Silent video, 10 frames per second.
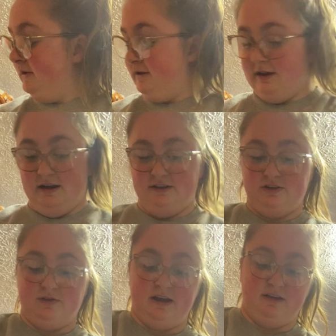And it's
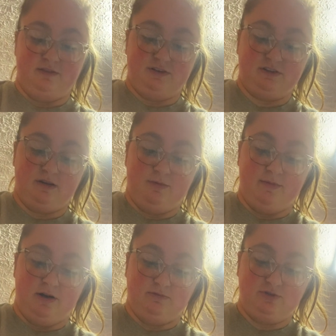okay if there's a couple
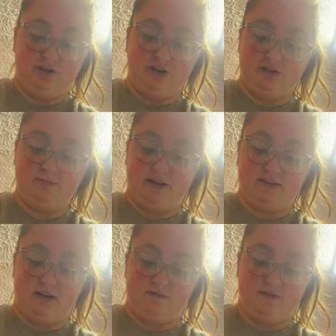bones. She just picks
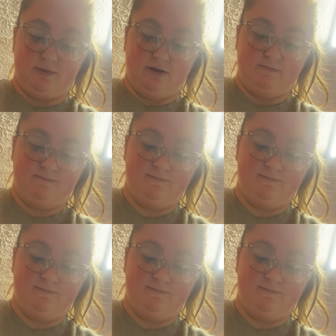it off the bone.